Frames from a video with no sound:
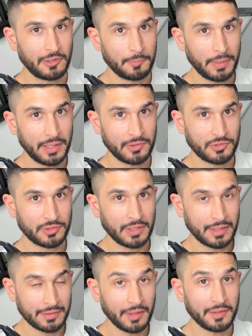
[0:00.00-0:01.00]
Their bench
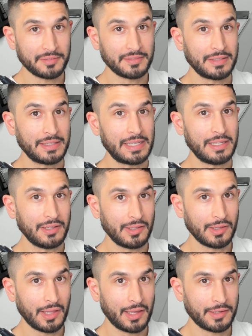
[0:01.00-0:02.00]
does need a
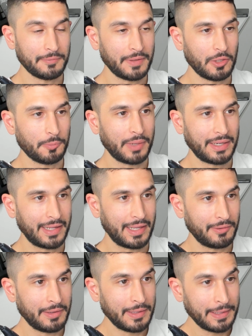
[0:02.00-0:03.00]
lot of help right
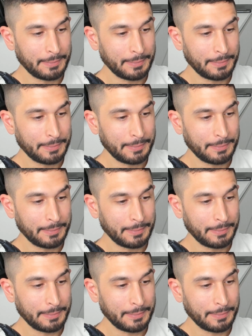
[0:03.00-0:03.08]
now.